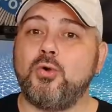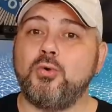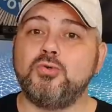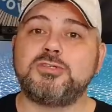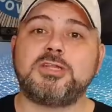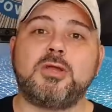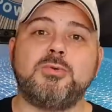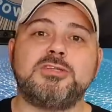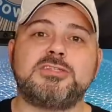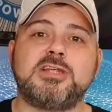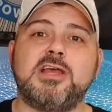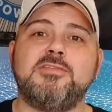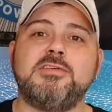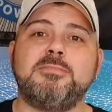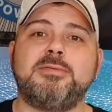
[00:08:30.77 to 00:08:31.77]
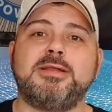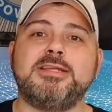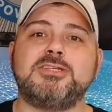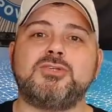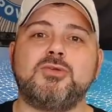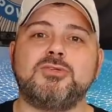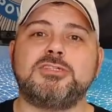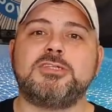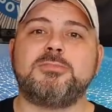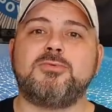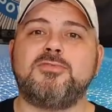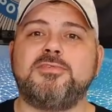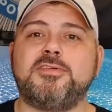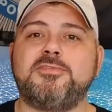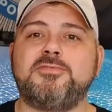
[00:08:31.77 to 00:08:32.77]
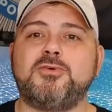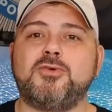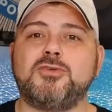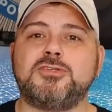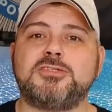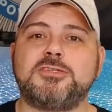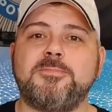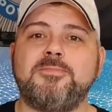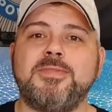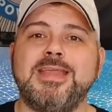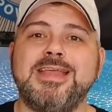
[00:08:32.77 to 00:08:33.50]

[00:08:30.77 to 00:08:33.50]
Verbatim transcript: also a serving police constable for the force,